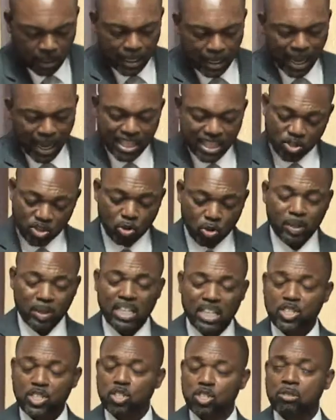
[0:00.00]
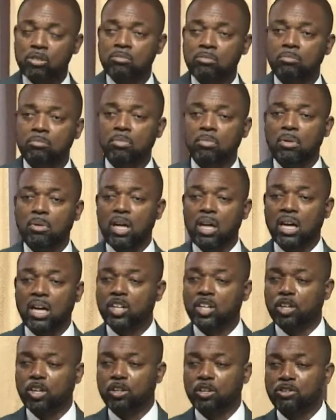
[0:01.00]
And discrimination
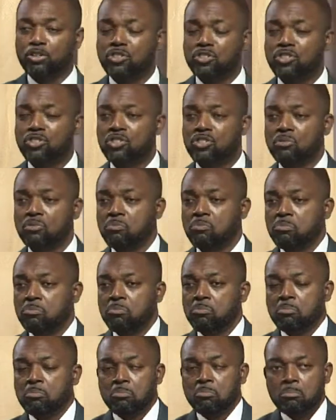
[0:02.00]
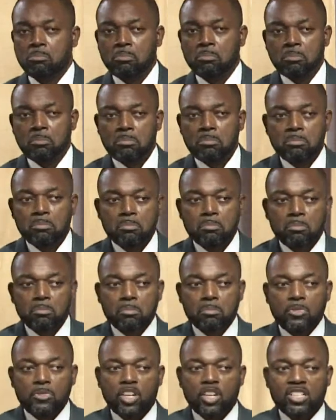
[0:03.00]
occurs.
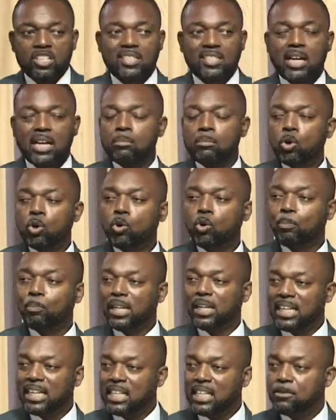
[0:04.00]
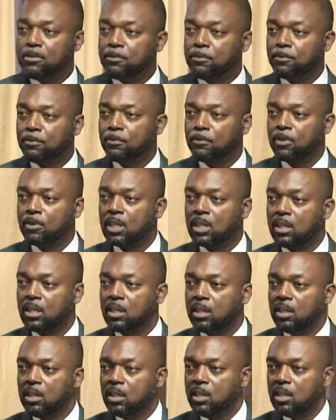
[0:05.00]
There are some who believe
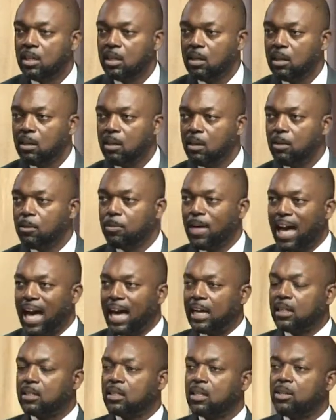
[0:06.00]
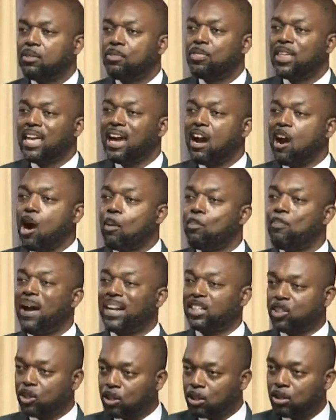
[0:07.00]
that they are
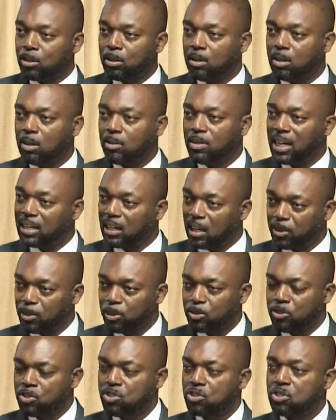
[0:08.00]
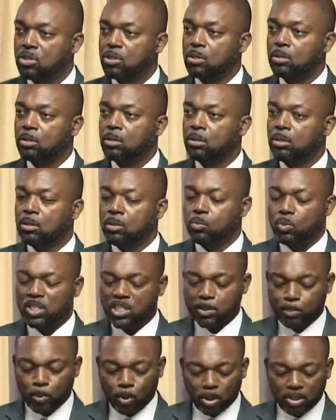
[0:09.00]
better than others. We
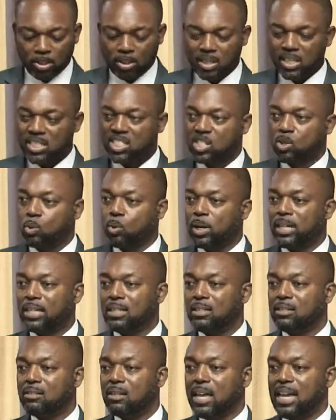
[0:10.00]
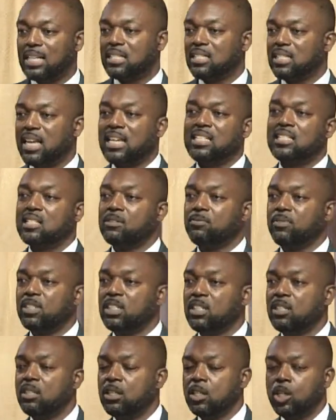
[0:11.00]
spoke to this quite
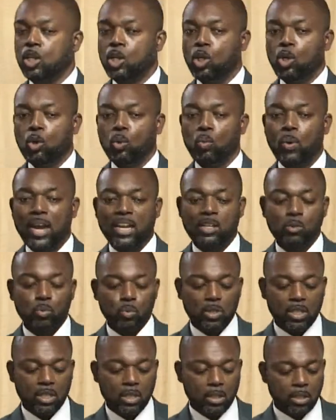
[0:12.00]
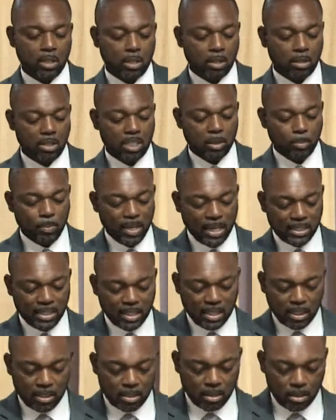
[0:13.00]
extensively when we
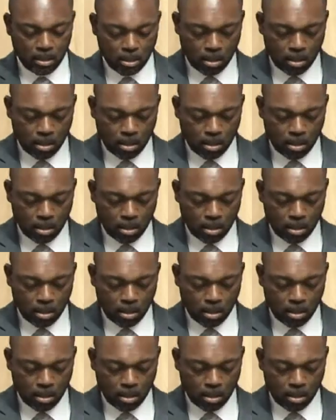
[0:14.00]
debated